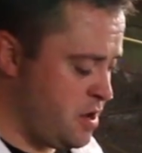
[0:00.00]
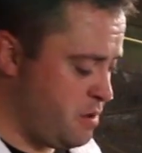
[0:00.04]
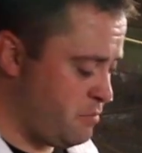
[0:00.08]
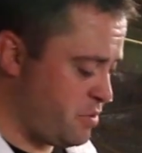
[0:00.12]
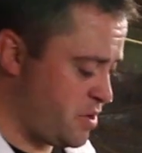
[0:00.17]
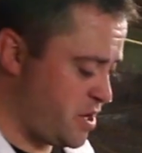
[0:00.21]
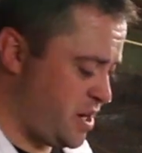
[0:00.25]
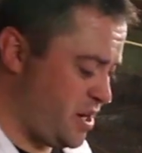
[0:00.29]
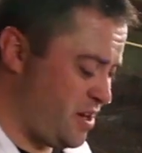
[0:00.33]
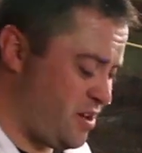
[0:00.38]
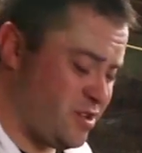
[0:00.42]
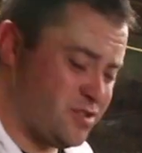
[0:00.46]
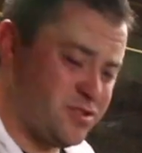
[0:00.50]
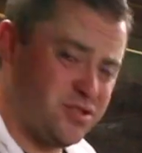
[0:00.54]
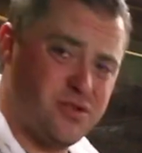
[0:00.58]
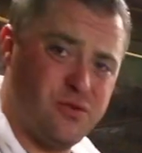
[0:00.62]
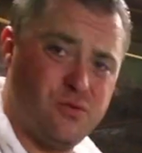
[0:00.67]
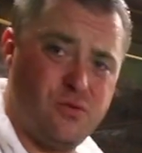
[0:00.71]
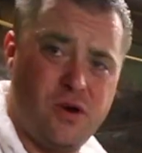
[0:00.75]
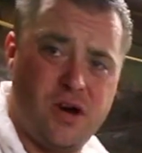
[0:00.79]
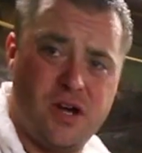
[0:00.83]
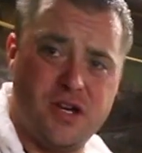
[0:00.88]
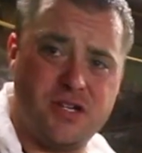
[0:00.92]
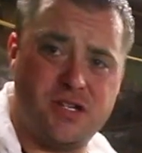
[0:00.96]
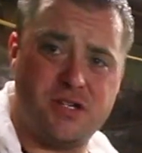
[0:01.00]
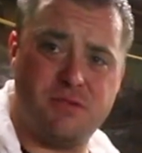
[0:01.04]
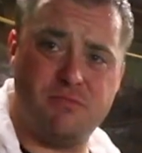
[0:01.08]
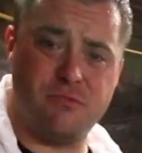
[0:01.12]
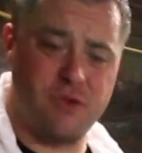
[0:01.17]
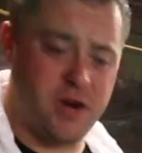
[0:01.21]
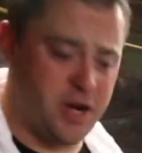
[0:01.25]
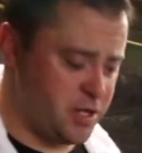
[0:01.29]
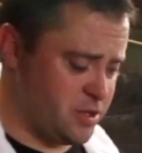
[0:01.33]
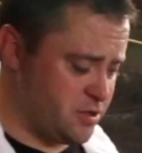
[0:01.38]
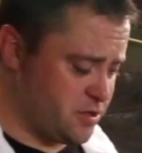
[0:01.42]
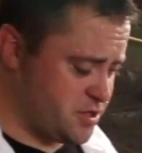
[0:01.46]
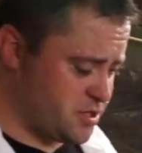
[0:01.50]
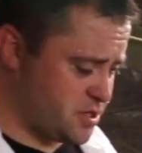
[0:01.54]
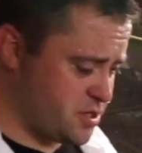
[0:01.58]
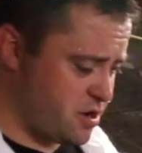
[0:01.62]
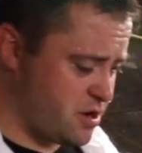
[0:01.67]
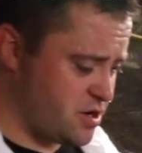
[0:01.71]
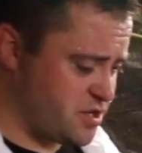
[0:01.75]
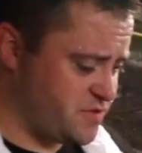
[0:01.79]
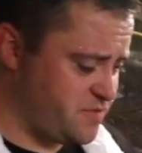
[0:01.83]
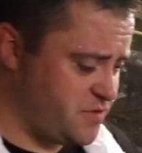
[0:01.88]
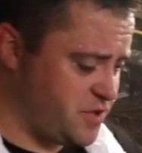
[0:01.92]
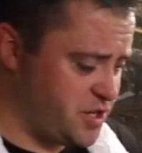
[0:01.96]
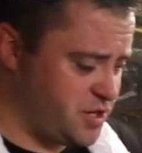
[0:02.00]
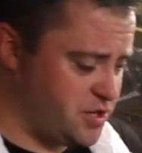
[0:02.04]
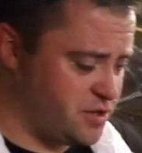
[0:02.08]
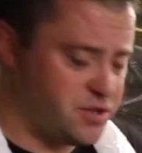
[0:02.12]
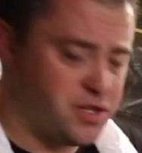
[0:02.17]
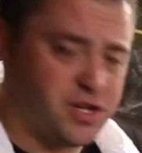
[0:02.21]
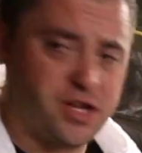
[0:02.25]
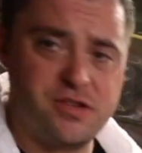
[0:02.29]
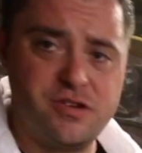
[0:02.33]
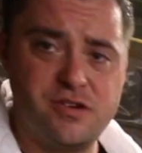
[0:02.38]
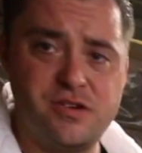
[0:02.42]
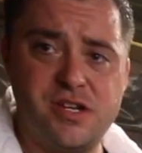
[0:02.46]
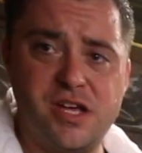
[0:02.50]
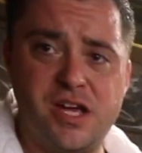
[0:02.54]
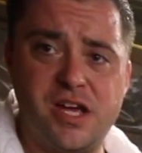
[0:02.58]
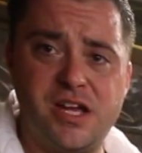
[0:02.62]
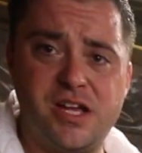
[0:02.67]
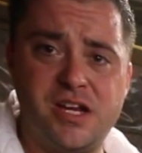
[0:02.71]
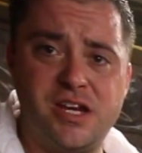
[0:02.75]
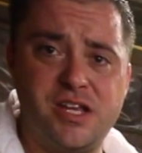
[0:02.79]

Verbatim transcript: But I also watched Wranglerstar's video the other day,